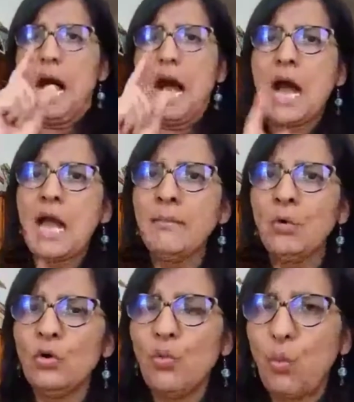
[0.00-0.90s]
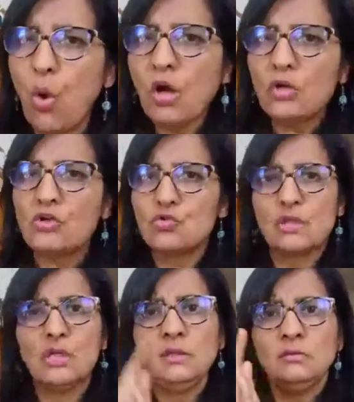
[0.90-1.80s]
"I'm going to walk to
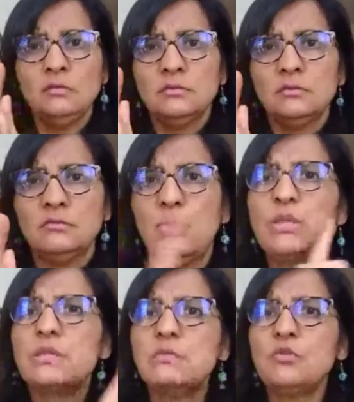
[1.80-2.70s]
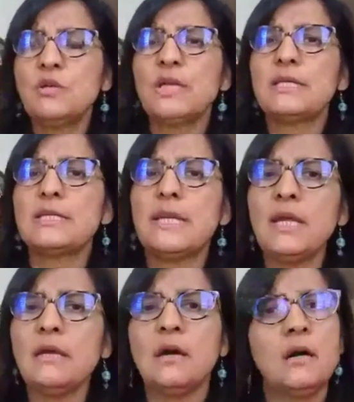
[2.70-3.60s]
the wisdom tree and
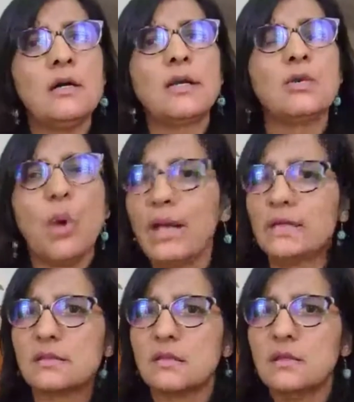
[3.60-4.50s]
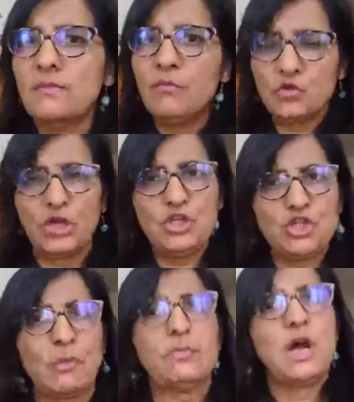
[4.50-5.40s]
take her advice." So he
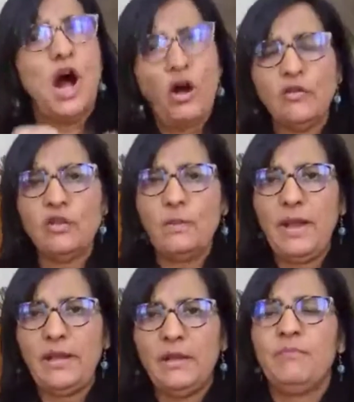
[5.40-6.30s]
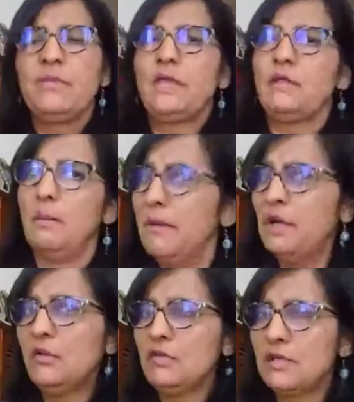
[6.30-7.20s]
jumped out of the bed in the
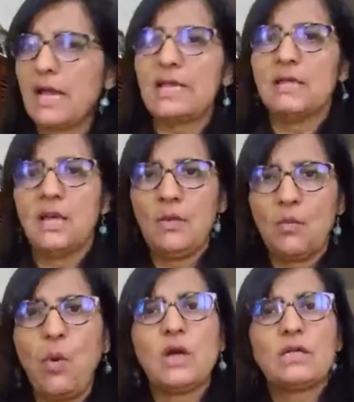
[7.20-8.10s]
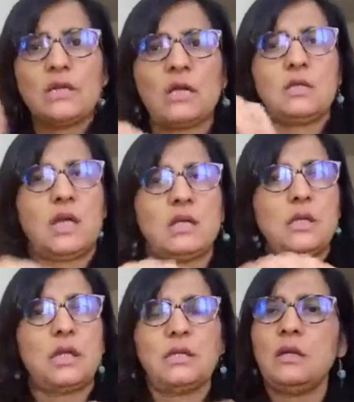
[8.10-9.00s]
middle of the night. He walked, tuck, tuck,
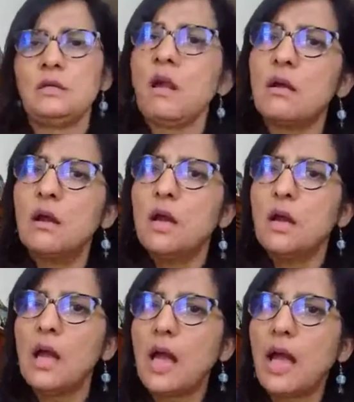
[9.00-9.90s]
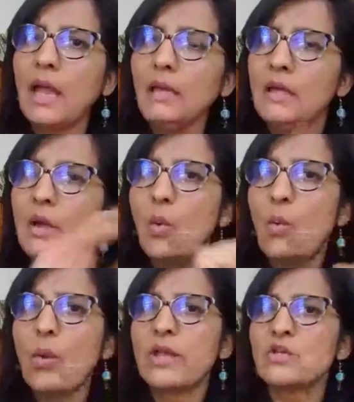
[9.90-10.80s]
tuck, tuck, tuck, and
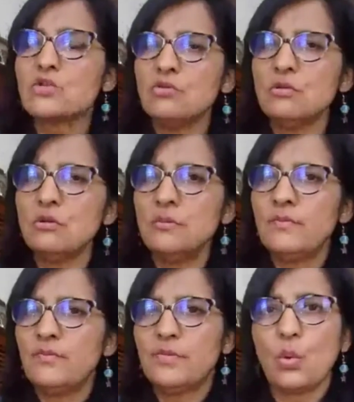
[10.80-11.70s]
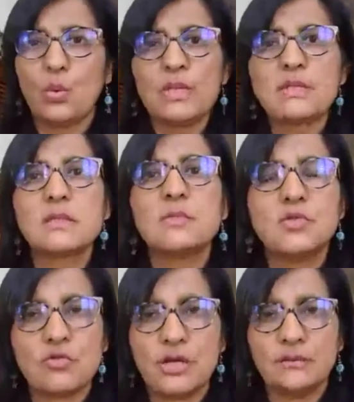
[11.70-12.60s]
went to the wisdom
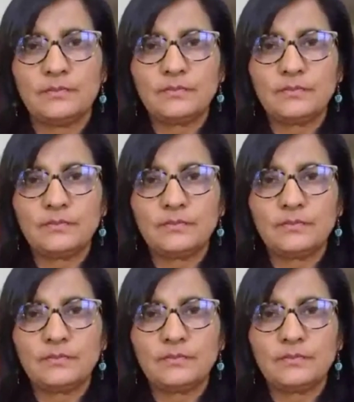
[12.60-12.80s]
tree.